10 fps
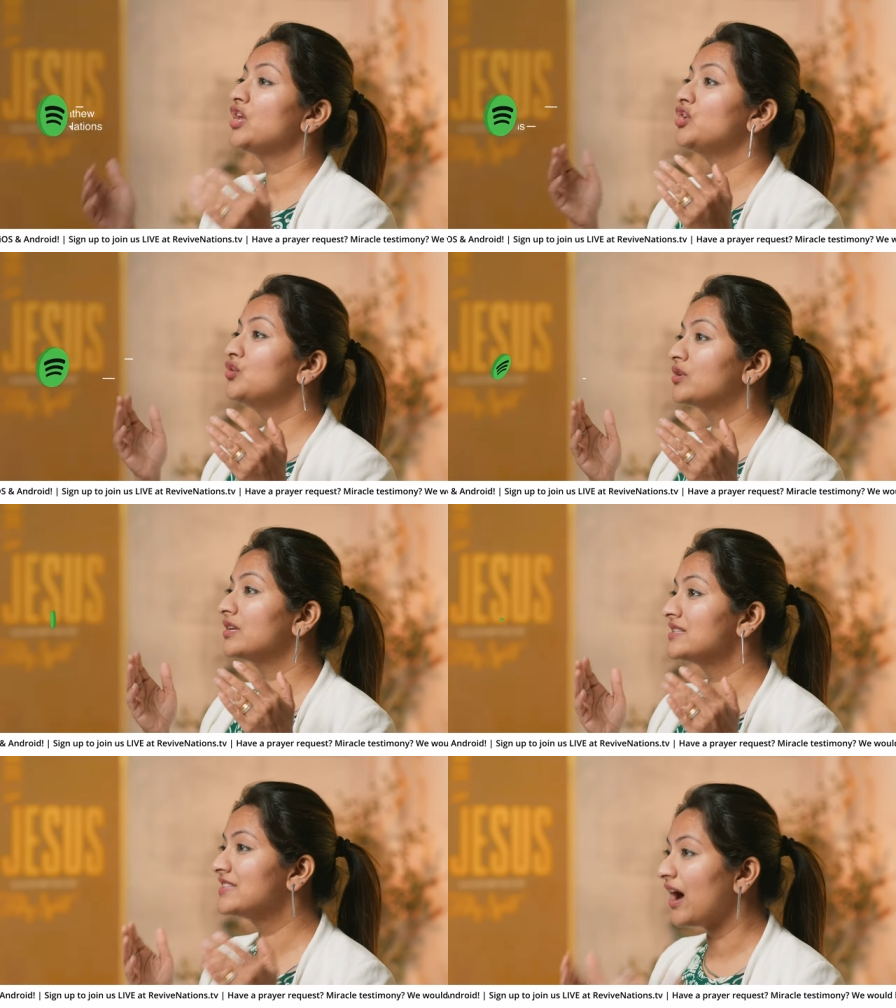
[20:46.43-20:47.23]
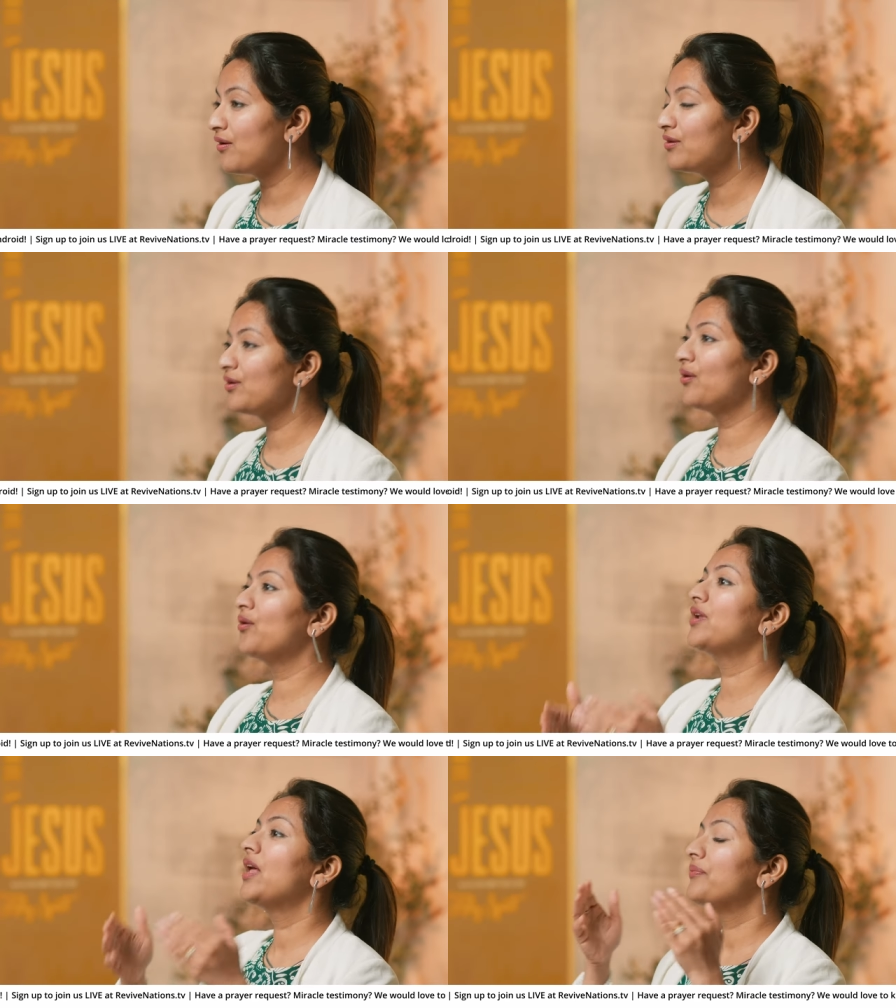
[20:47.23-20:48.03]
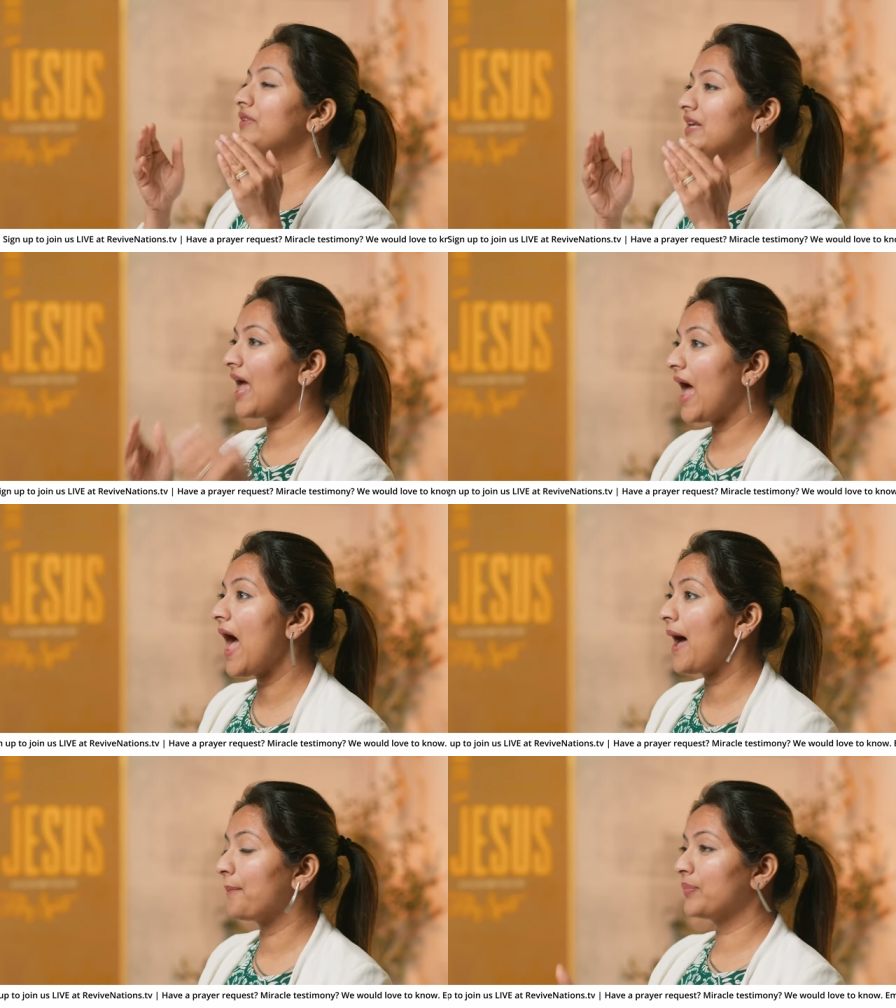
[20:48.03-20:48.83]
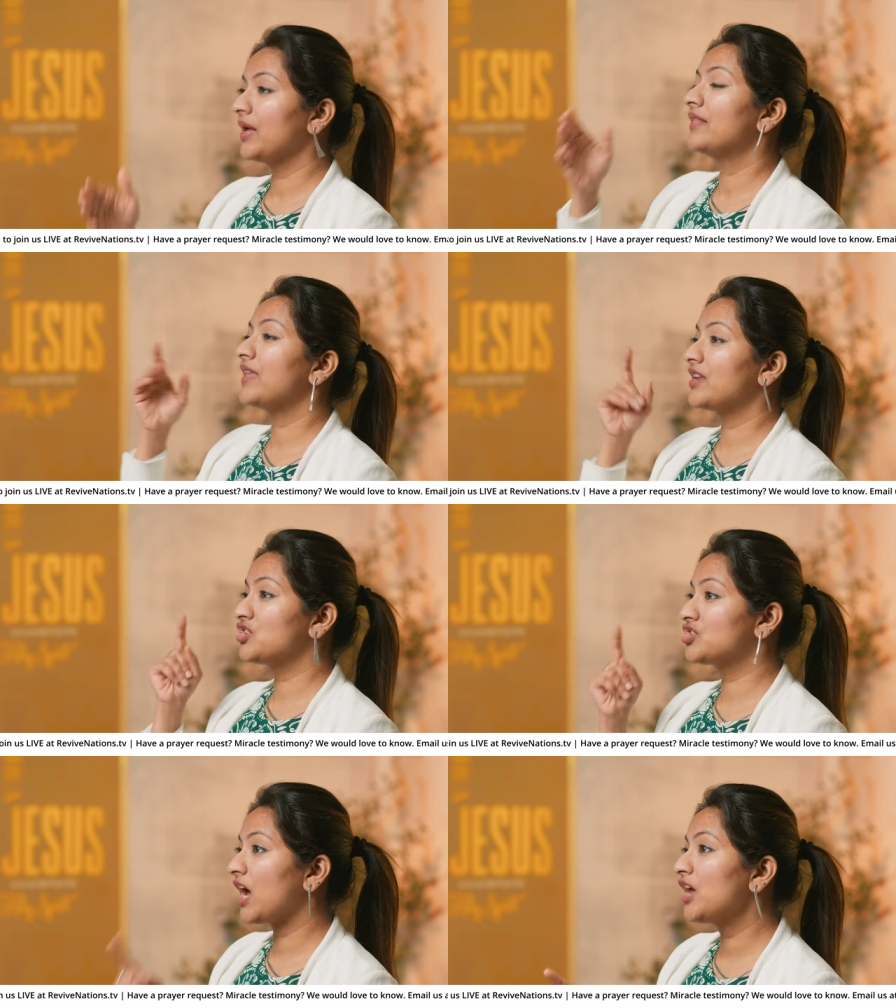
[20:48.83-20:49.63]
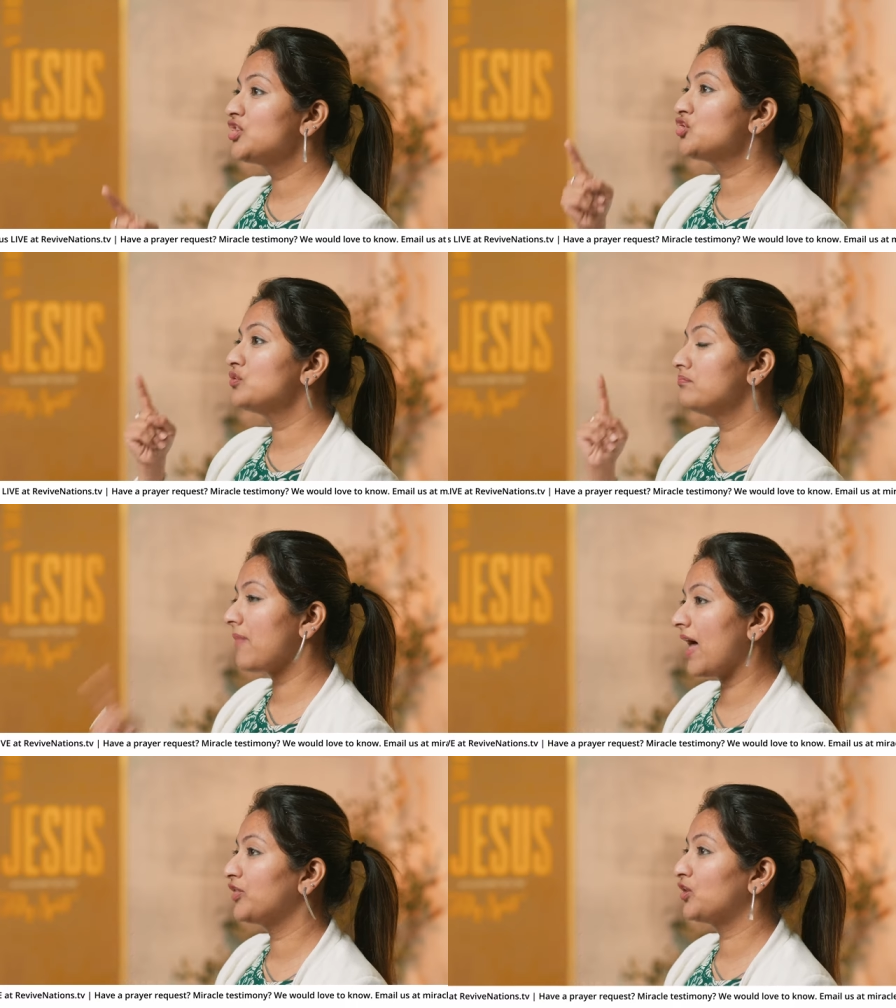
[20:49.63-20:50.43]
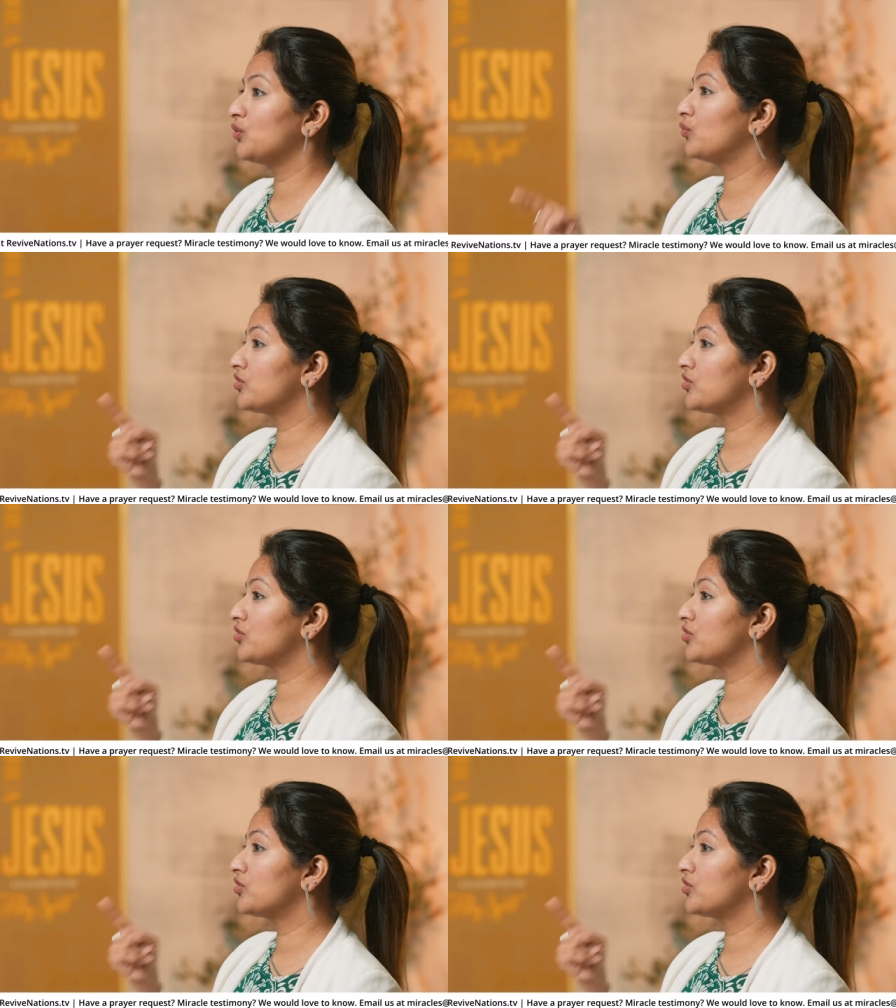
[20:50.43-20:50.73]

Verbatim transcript: you can download the app that is Shyju Mathew,